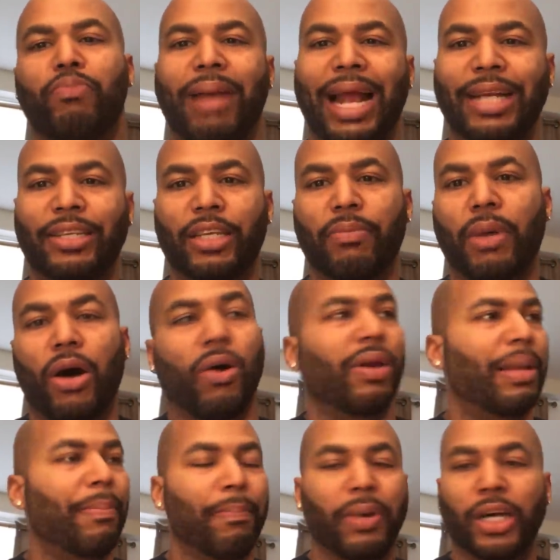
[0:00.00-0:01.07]

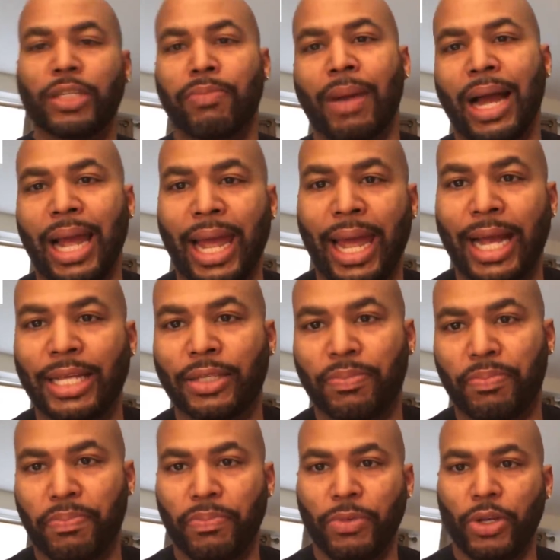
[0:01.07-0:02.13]
basketball and bust my
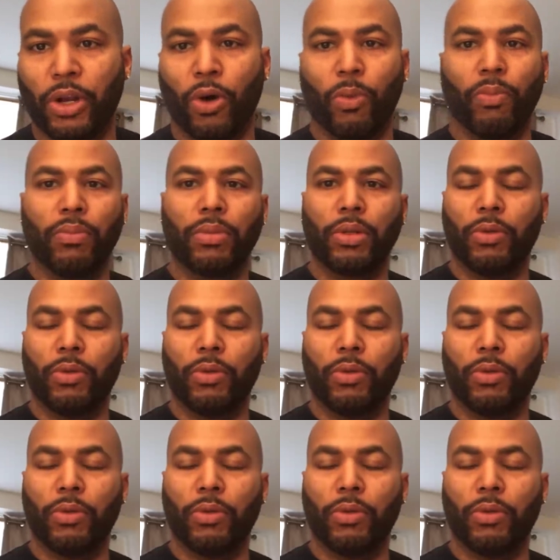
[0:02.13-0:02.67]
ass, you know,